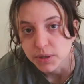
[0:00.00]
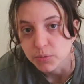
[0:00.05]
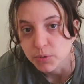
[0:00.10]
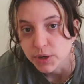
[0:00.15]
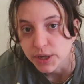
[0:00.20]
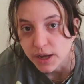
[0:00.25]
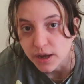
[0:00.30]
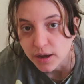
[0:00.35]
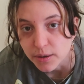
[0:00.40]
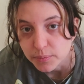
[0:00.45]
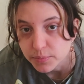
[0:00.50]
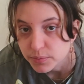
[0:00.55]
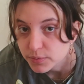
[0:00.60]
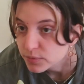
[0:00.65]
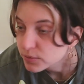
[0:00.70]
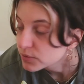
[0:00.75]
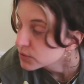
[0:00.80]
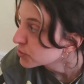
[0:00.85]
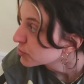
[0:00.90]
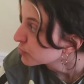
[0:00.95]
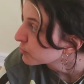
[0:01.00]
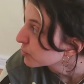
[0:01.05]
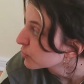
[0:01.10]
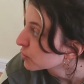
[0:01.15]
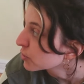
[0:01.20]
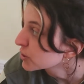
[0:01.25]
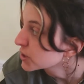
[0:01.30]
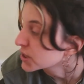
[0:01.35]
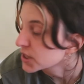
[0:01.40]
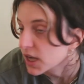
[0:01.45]
my way up to
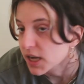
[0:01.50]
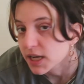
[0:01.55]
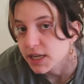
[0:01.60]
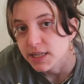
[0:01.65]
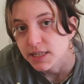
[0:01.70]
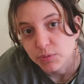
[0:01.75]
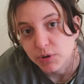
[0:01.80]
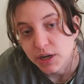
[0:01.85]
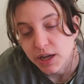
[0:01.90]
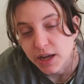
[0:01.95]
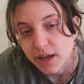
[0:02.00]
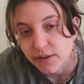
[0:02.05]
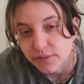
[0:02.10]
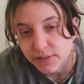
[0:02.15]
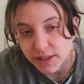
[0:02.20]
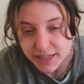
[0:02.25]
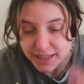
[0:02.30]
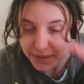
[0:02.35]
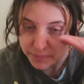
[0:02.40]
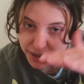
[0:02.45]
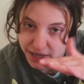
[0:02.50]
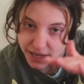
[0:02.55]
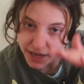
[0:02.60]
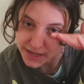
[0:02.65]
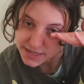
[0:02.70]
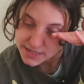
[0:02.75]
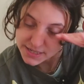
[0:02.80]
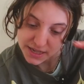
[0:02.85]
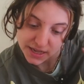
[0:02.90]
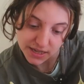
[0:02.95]
books I want to have like in my
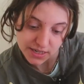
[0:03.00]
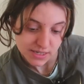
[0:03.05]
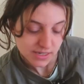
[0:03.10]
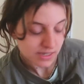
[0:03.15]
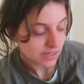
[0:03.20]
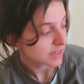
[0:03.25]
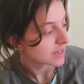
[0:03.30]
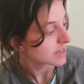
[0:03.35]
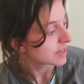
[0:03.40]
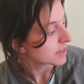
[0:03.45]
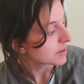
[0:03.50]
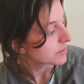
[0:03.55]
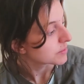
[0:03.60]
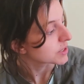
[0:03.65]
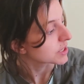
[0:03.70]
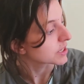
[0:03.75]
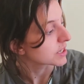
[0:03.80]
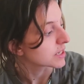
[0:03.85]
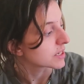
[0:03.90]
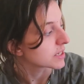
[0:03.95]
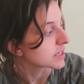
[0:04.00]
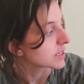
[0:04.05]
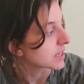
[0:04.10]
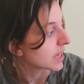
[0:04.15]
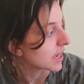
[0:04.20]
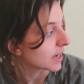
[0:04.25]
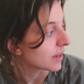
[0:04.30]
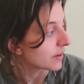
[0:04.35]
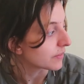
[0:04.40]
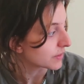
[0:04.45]
eyesight
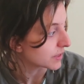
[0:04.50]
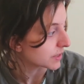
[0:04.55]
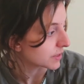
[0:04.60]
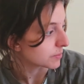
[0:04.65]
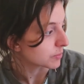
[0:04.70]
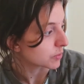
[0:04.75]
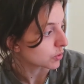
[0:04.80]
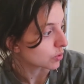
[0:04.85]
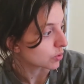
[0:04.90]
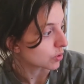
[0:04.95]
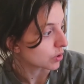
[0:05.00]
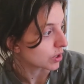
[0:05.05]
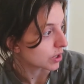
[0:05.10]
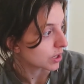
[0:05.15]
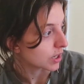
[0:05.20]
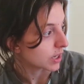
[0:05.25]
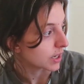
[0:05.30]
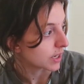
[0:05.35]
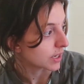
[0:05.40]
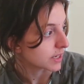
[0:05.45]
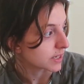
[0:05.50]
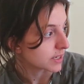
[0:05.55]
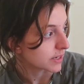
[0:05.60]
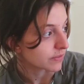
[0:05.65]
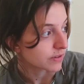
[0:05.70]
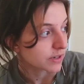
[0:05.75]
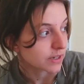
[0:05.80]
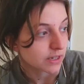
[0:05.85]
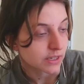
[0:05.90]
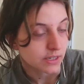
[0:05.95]
because I love them or I
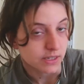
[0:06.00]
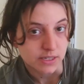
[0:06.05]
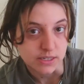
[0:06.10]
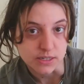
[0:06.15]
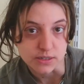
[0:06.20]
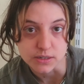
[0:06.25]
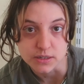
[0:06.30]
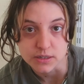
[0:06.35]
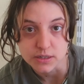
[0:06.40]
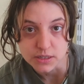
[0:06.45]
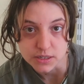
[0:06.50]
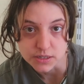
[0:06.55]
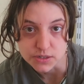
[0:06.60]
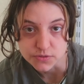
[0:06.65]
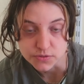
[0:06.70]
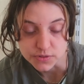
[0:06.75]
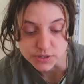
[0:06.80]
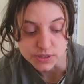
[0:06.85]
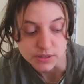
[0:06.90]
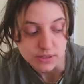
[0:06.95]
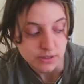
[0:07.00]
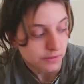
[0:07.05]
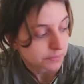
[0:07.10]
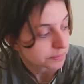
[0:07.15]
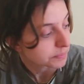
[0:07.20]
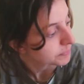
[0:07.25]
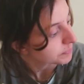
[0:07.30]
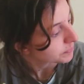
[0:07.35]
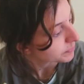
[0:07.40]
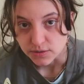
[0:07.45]
definitely still need to read
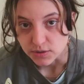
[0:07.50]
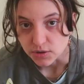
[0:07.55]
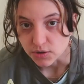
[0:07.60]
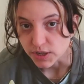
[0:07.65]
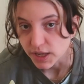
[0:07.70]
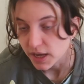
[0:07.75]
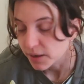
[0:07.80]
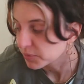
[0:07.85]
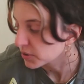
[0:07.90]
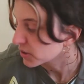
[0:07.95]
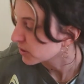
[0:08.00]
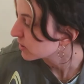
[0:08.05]
them. So yeah, I'm